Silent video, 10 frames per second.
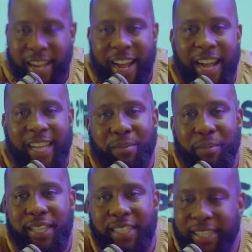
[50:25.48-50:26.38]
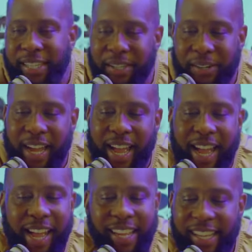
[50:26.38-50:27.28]
I space it
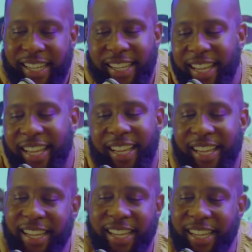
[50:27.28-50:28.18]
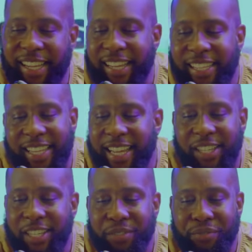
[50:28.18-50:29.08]
right. I
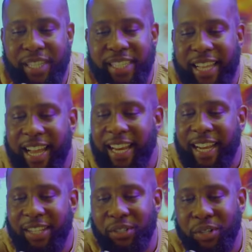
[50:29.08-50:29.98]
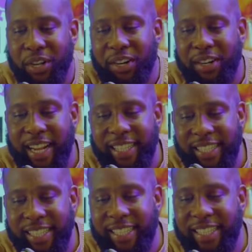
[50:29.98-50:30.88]
just freestyle, I do not write
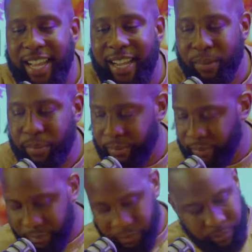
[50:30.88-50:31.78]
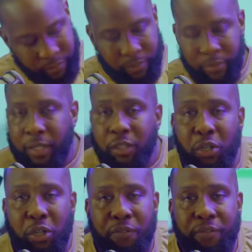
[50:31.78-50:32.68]
this time. Do
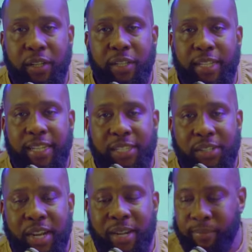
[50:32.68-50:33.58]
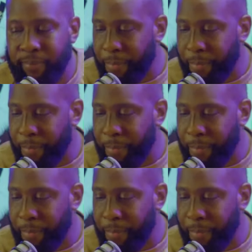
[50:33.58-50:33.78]
you feel this right?